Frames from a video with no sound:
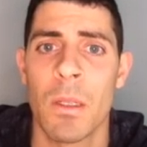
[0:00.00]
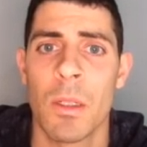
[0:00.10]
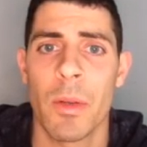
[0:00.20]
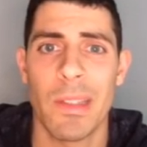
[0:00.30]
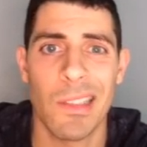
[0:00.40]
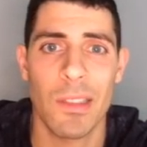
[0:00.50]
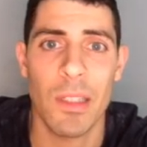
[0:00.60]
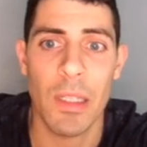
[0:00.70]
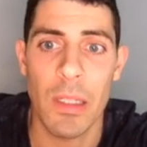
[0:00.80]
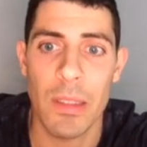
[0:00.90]
Creates a
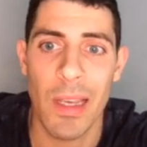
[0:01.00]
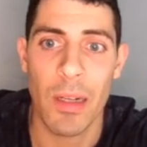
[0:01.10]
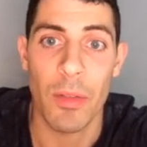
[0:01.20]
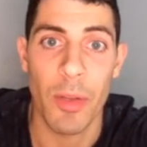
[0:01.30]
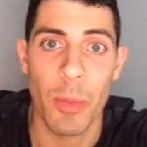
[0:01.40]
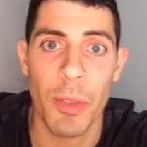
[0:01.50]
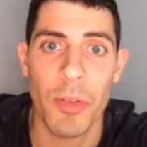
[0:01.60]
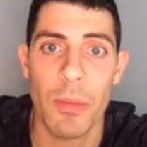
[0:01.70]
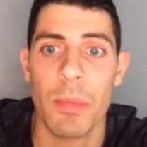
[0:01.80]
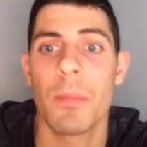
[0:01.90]
sneaky attack on their
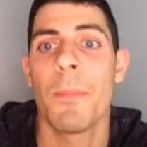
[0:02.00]
bishop.